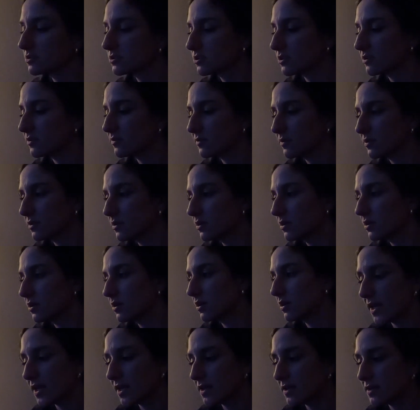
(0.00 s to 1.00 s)
So,
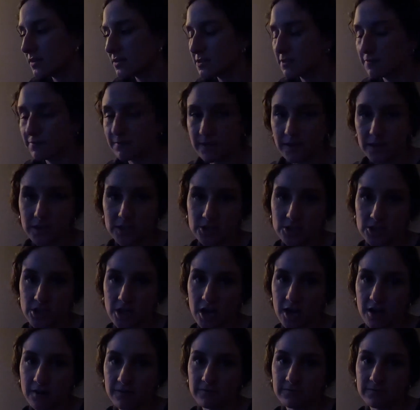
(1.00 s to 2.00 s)
and to finish
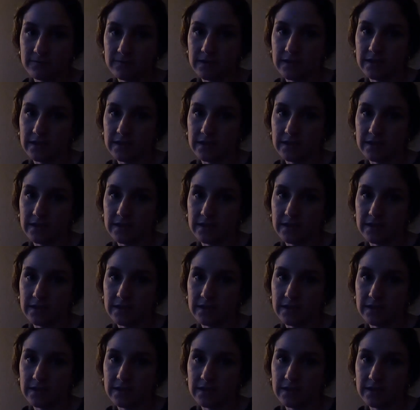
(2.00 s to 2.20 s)
off